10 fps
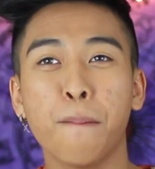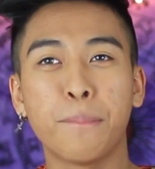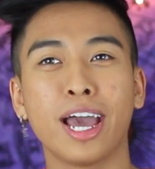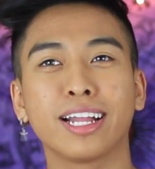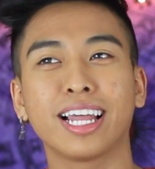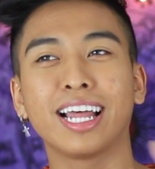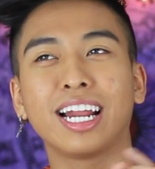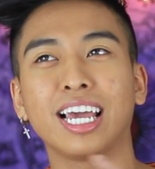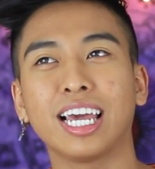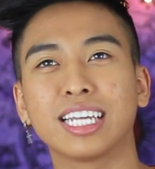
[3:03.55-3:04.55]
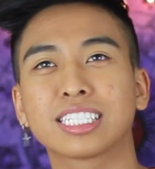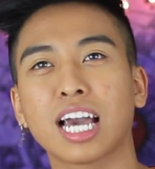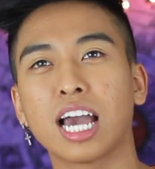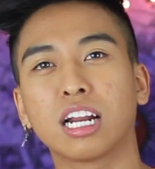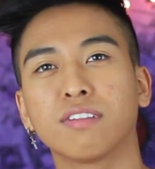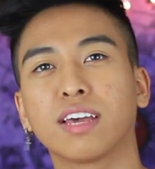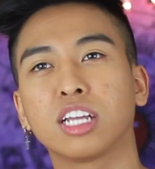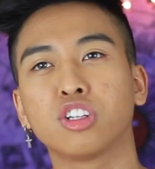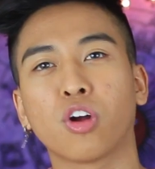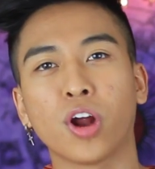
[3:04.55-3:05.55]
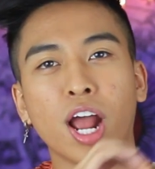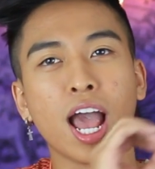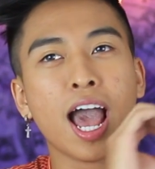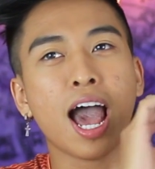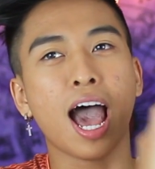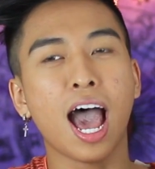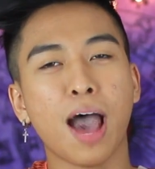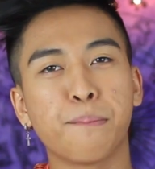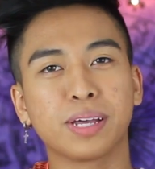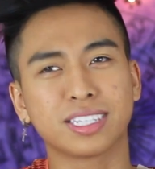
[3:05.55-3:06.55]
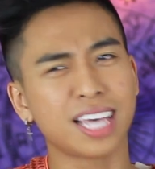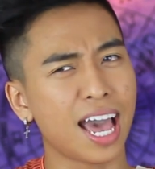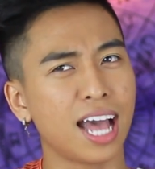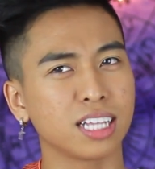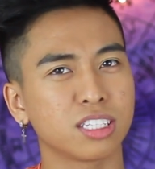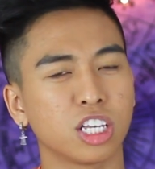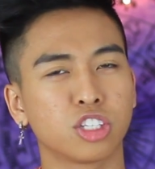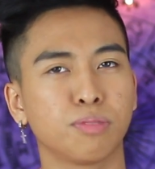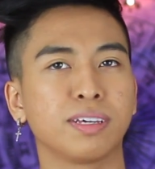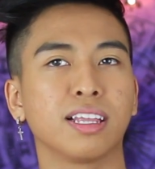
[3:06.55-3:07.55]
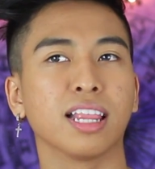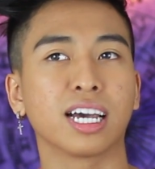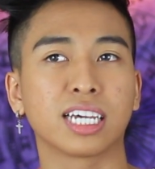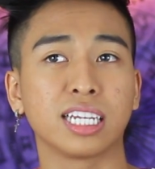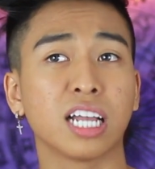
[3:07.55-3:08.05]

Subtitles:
but it is kind of in your habitat to be lucky.